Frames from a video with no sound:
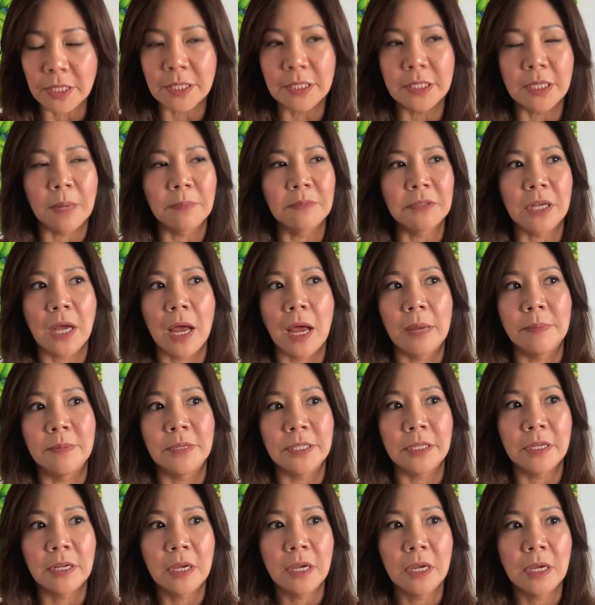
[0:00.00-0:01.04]

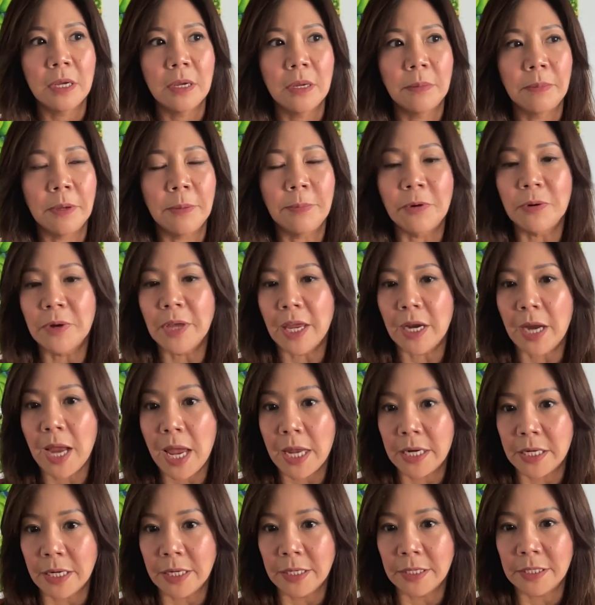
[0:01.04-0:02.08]
Sometimes people get
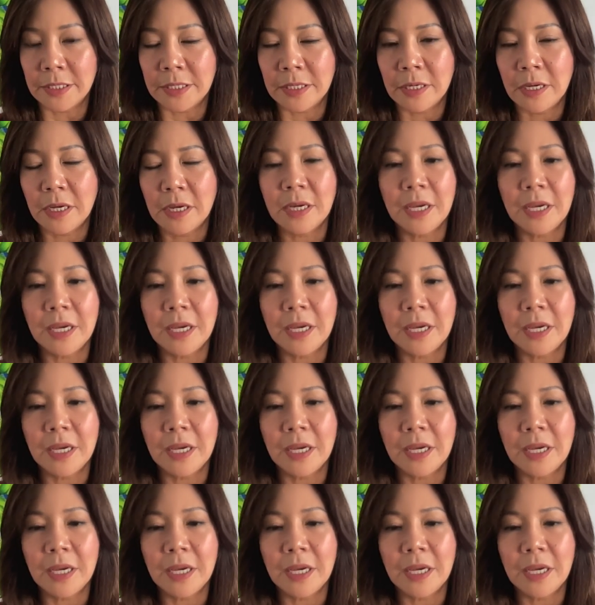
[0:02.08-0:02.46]
headaches.